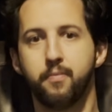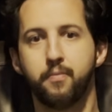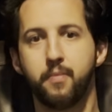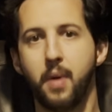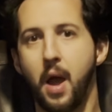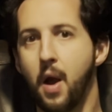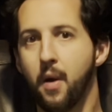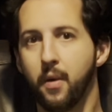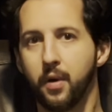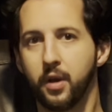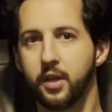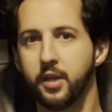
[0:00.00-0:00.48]

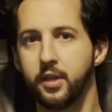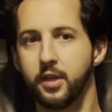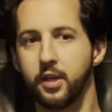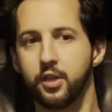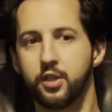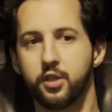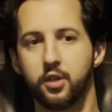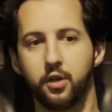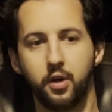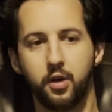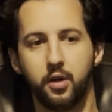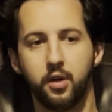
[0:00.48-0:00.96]
power
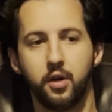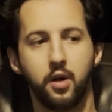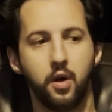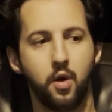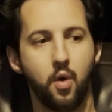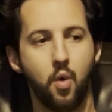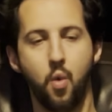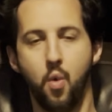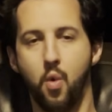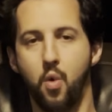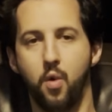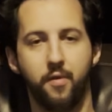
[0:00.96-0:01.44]
conditioner
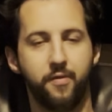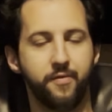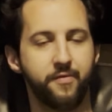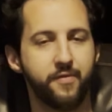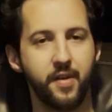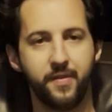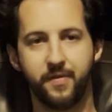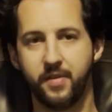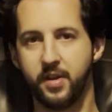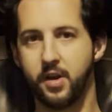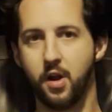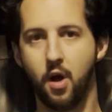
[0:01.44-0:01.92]
or
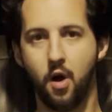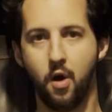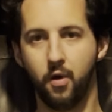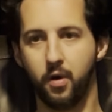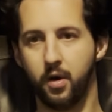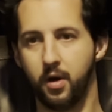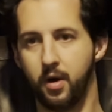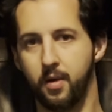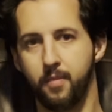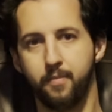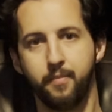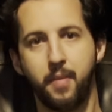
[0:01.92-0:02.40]

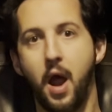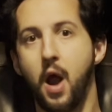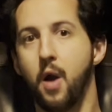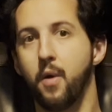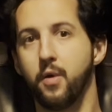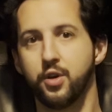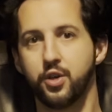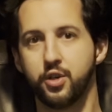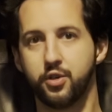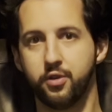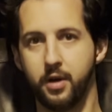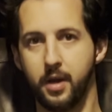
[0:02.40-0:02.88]
$50
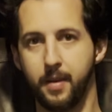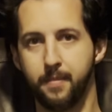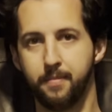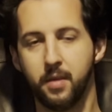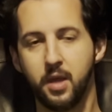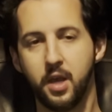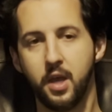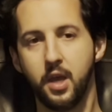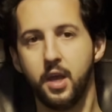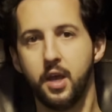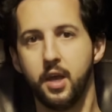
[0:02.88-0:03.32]
power strip